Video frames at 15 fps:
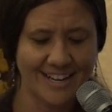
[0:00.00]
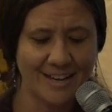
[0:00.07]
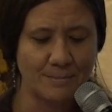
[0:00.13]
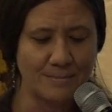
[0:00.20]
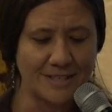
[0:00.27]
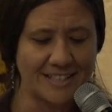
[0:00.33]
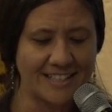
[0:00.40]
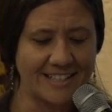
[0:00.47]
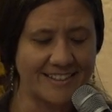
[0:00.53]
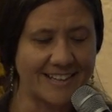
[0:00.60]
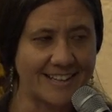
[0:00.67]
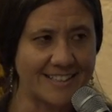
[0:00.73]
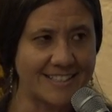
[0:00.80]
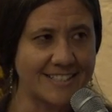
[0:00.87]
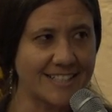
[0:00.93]
meaning
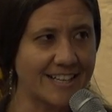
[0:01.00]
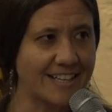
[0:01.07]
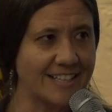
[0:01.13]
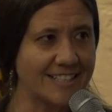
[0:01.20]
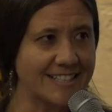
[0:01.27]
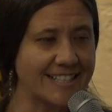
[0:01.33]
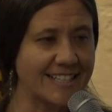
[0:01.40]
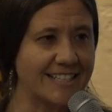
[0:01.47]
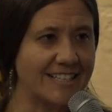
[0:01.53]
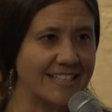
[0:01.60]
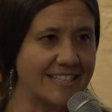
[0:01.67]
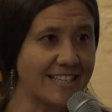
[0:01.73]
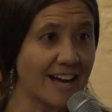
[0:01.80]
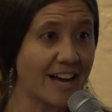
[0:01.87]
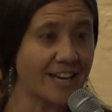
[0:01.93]
that it takes an
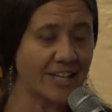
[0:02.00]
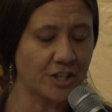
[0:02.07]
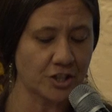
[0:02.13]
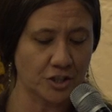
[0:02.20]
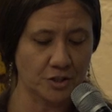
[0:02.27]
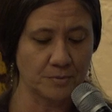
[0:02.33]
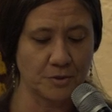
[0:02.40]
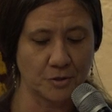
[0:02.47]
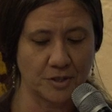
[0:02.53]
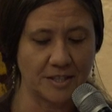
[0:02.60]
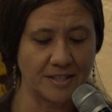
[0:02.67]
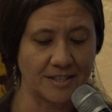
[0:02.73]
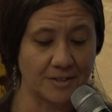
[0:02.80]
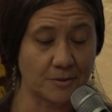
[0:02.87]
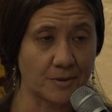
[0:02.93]
entire
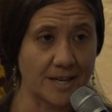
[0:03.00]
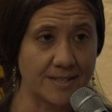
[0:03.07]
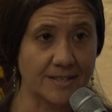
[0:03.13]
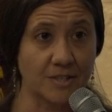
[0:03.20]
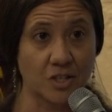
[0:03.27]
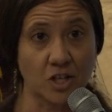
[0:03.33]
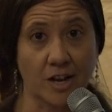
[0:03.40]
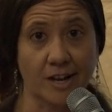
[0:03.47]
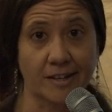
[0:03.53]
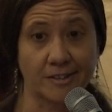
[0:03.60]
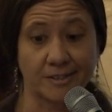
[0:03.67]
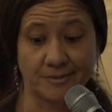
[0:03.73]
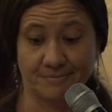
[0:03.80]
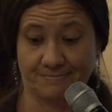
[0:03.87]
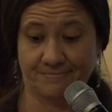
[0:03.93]
community to raise a
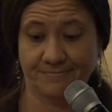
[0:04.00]
child.